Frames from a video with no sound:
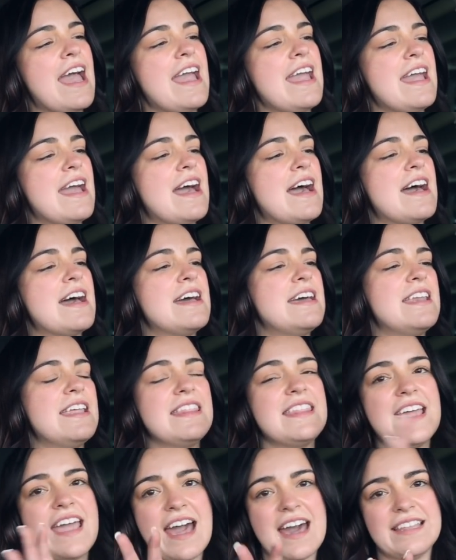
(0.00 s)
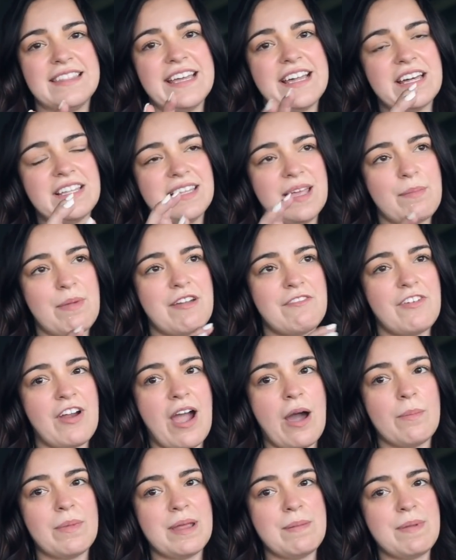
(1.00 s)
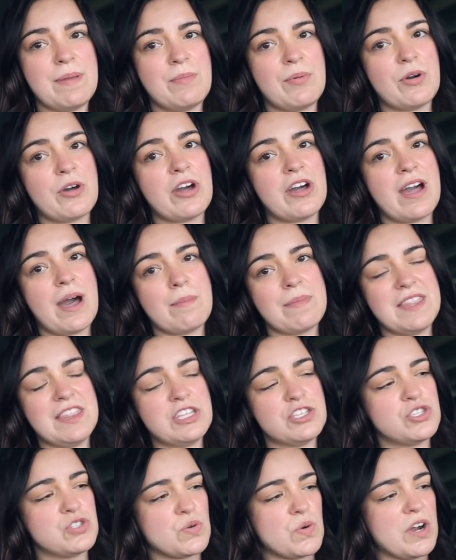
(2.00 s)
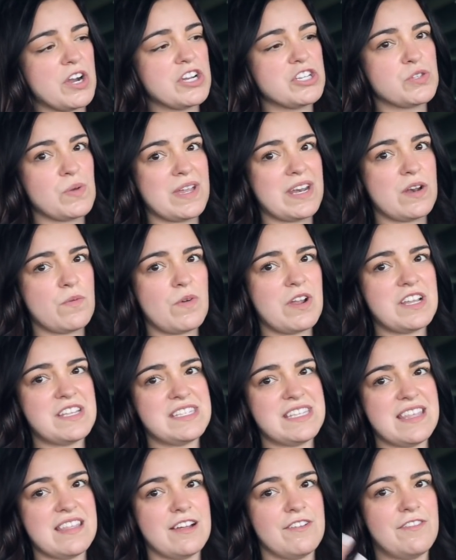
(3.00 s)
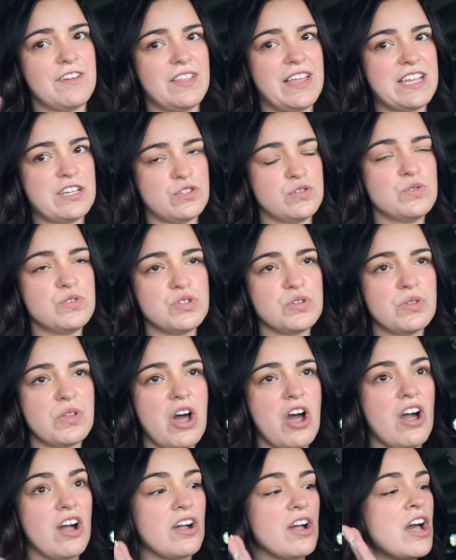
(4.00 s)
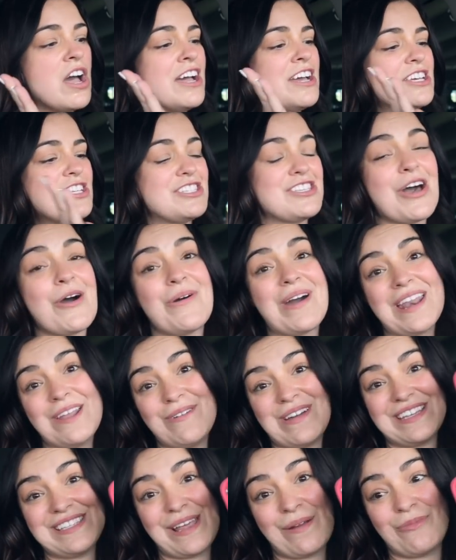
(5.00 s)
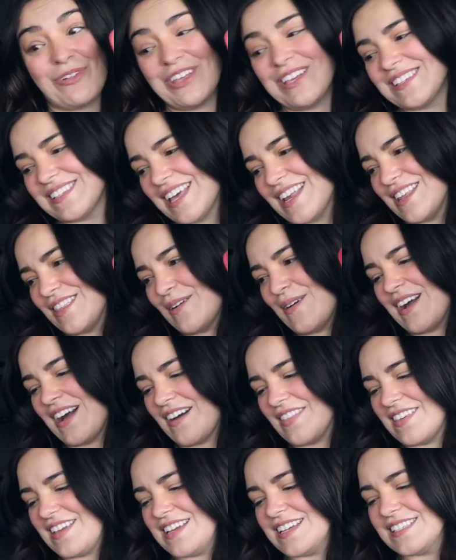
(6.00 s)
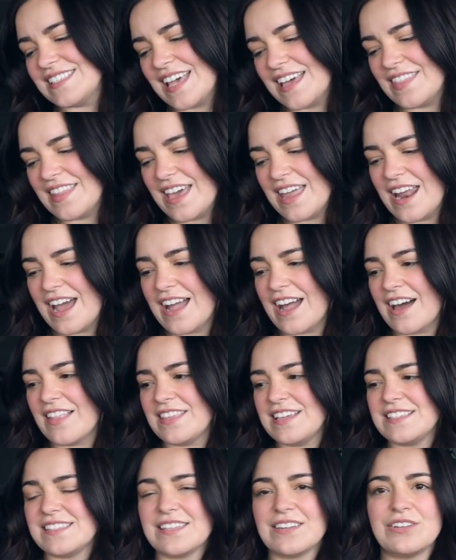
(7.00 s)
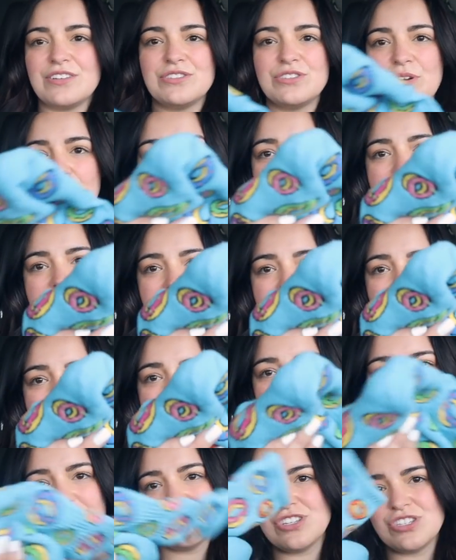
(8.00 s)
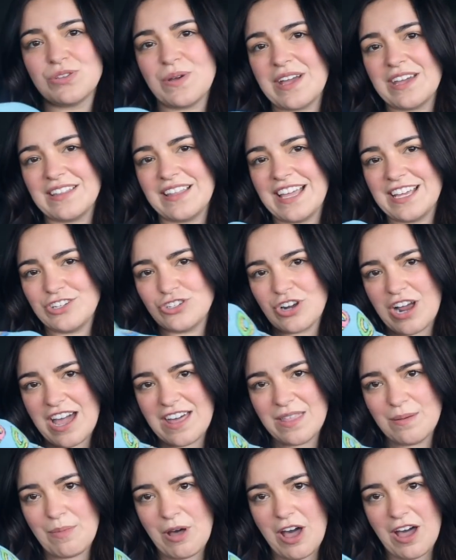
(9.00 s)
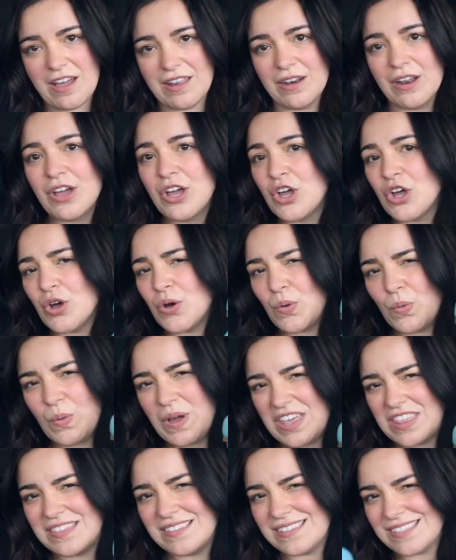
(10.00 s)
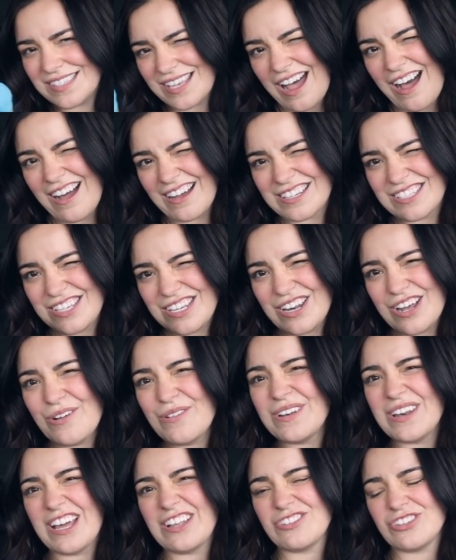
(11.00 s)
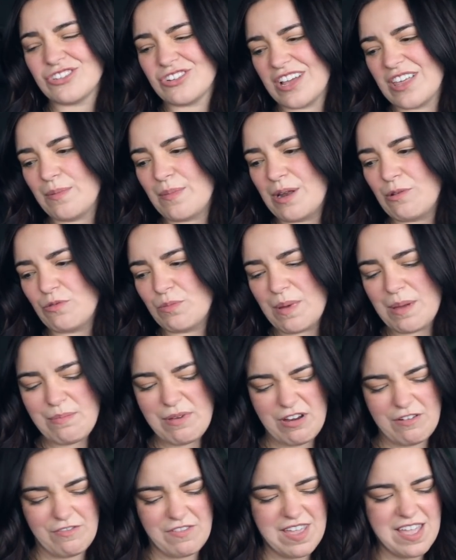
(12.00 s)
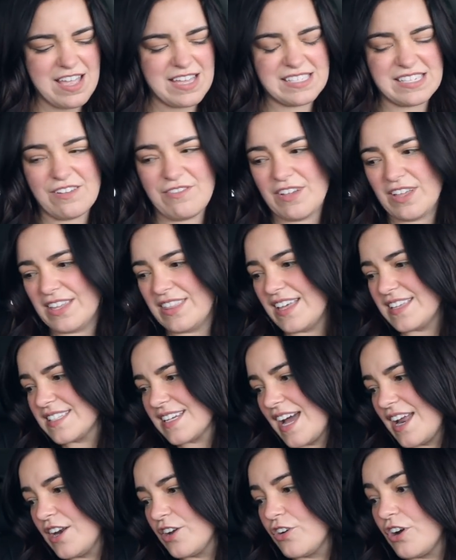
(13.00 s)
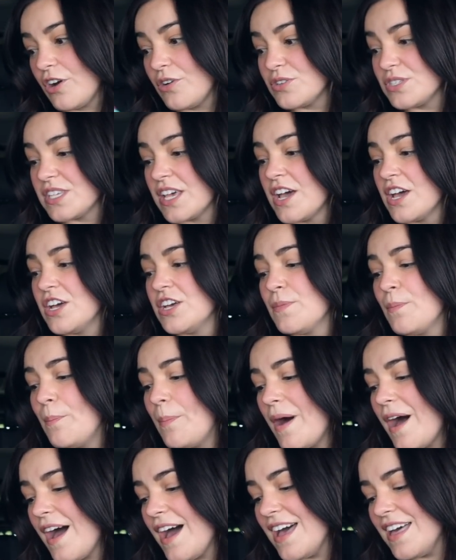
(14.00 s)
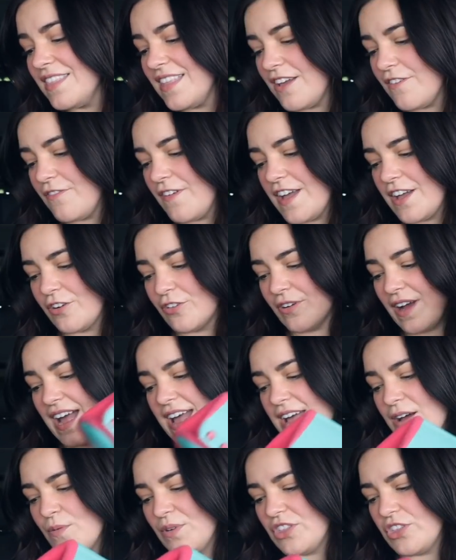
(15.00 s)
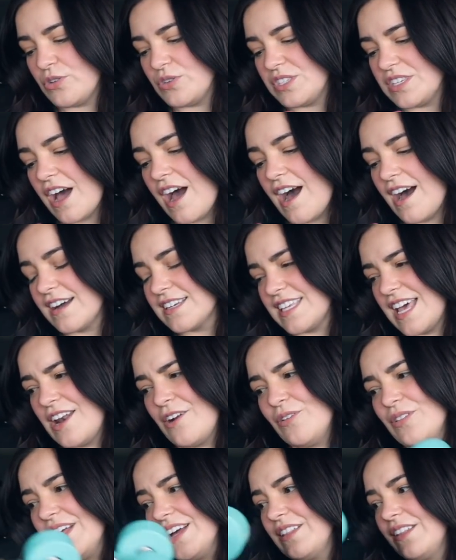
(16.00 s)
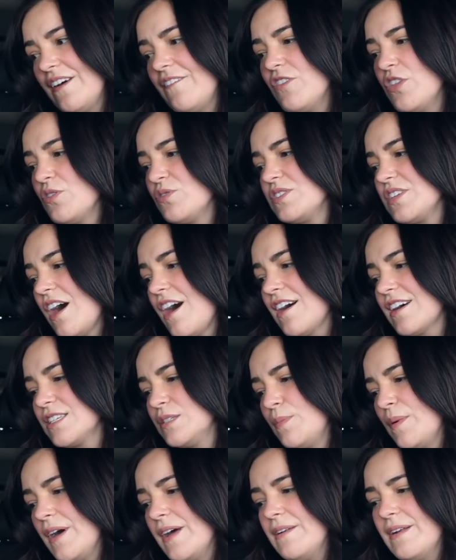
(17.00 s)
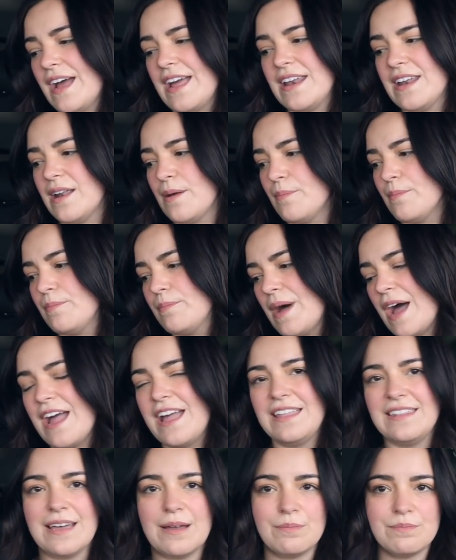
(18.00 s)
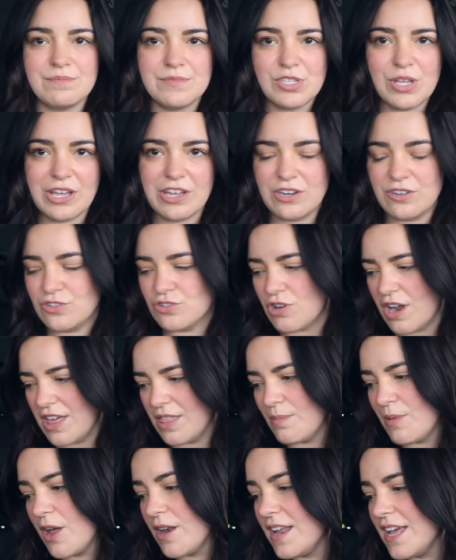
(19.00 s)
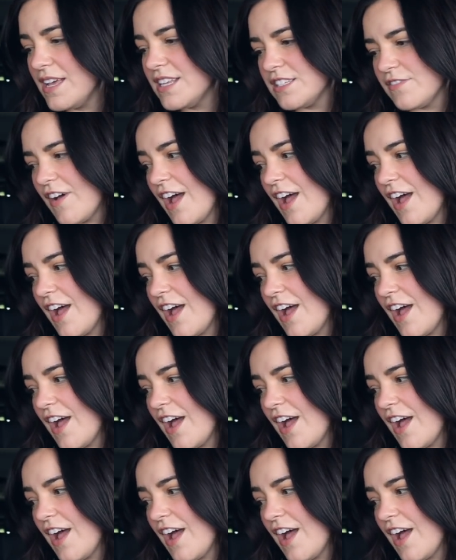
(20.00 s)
And they had like a limit for how many people could come in the store. So I didn't want to stay there for like too, too long. So anyways, I'm really excited though. I got these and then I got these little donut socks just so I could like try them on with socks, you know, and not just try them on with my bare feet because I feel like that's kind of gross but they fit great with those socks. I don't like love those socks, but I ended up buying them so I could try them on. It's